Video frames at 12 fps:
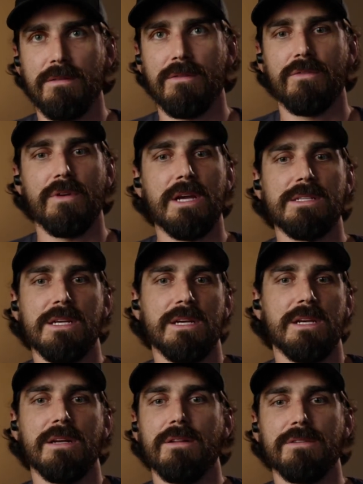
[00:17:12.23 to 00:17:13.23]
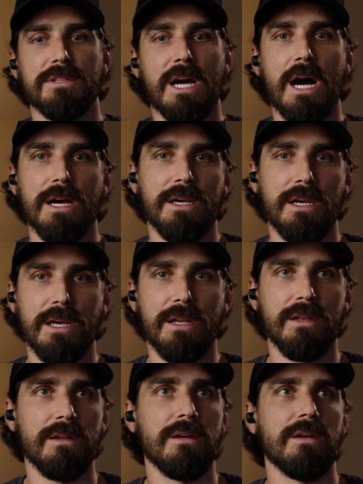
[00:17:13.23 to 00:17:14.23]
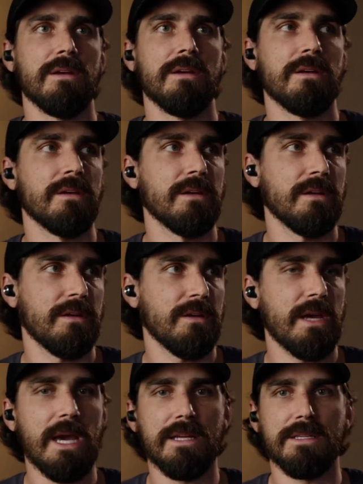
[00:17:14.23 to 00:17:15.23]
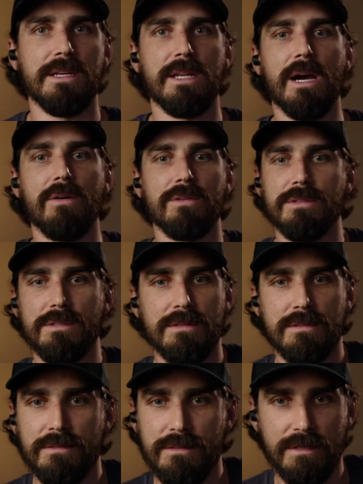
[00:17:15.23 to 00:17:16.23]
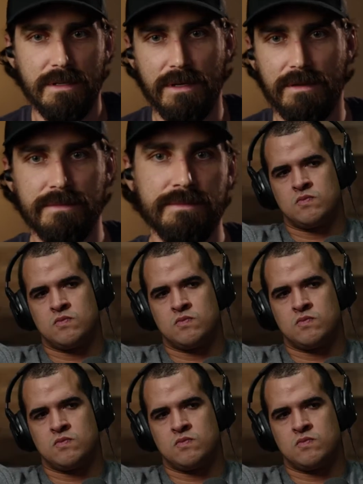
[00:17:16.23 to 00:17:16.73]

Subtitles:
crazy killer doc in 18 hours, you know?